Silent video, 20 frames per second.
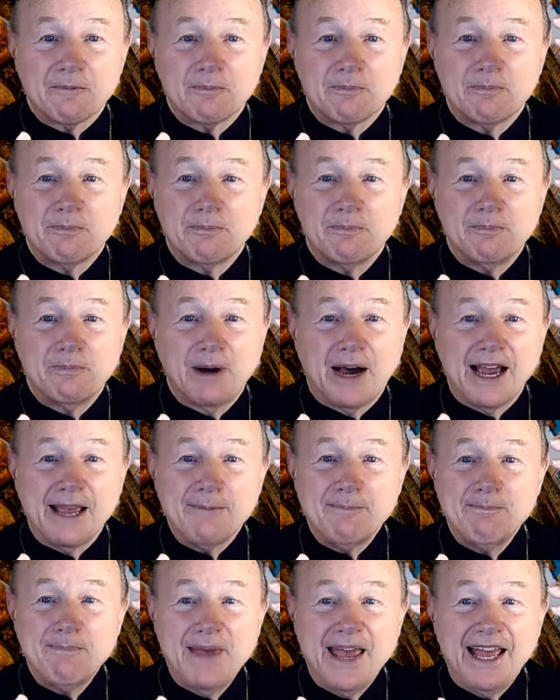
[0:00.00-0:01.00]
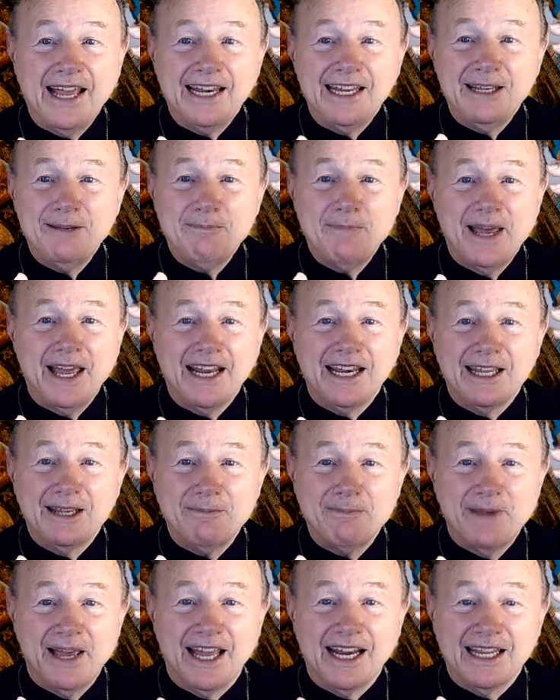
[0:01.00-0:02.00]
by many, many,
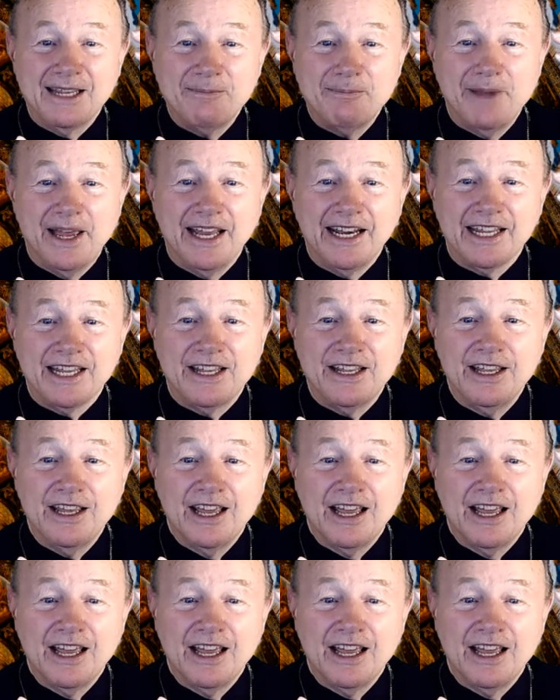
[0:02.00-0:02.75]
many, many,